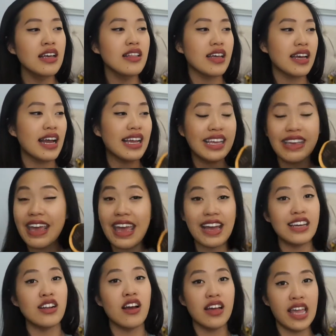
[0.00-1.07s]
Like I
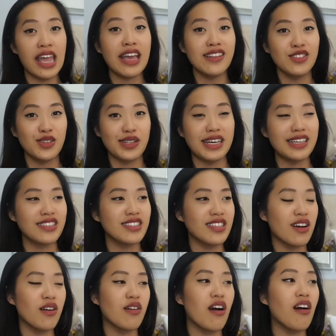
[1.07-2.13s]
cannot handle it.
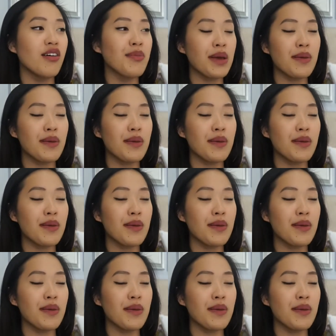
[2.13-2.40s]
So all